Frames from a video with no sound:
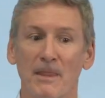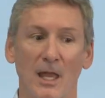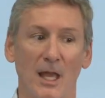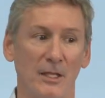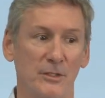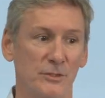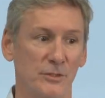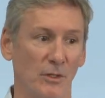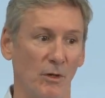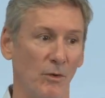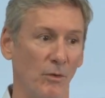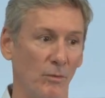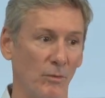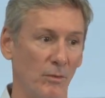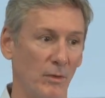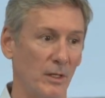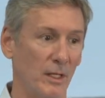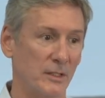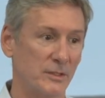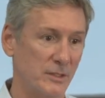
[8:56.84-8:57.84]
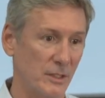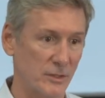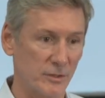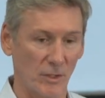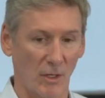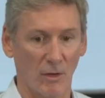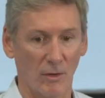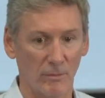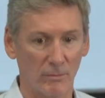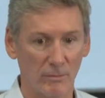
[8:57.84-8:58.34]
And so, and since
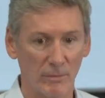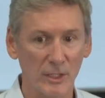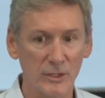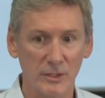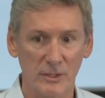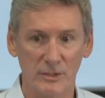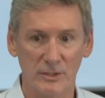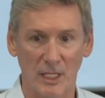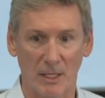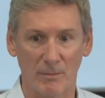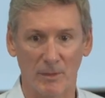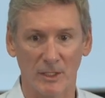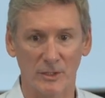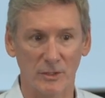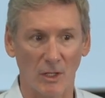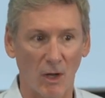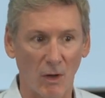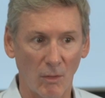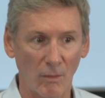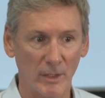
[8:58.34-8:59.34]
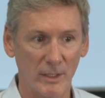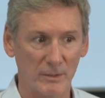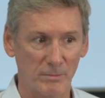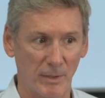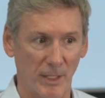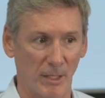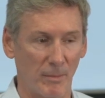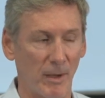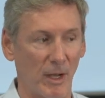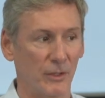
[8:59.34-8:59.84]
our mission statement has always
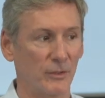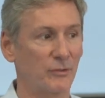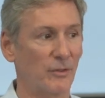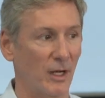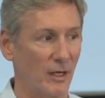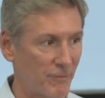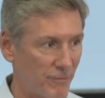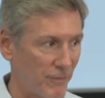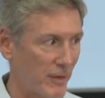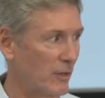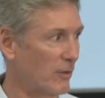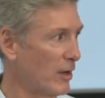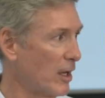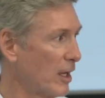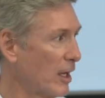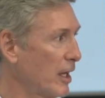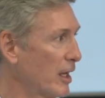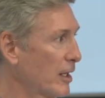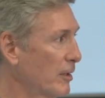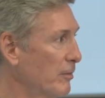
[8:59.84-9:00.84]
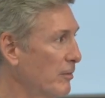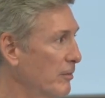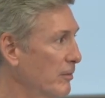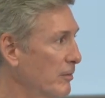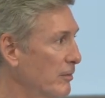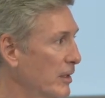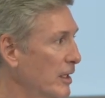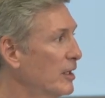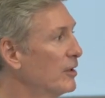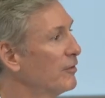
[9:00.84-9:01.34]
been about trying to figure out how to
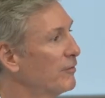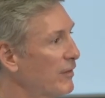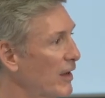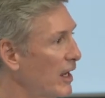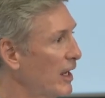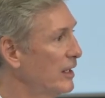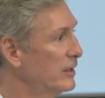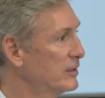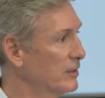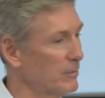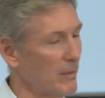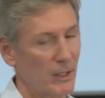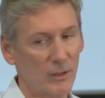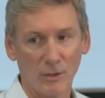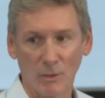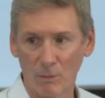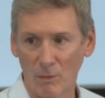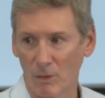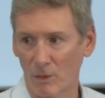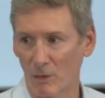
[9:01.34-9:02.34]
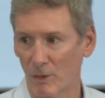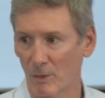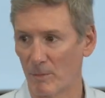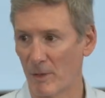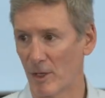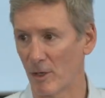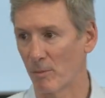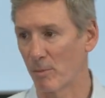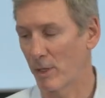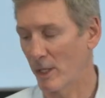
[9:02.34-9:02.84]
innovate and make the world a
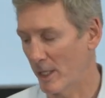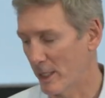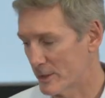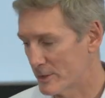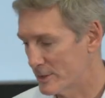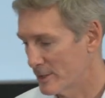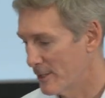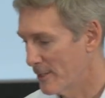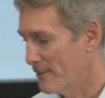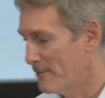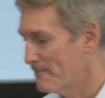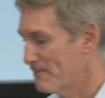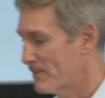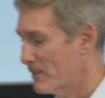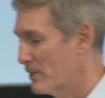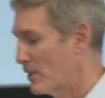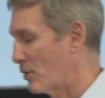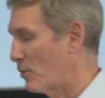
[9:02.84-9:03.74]
better place, the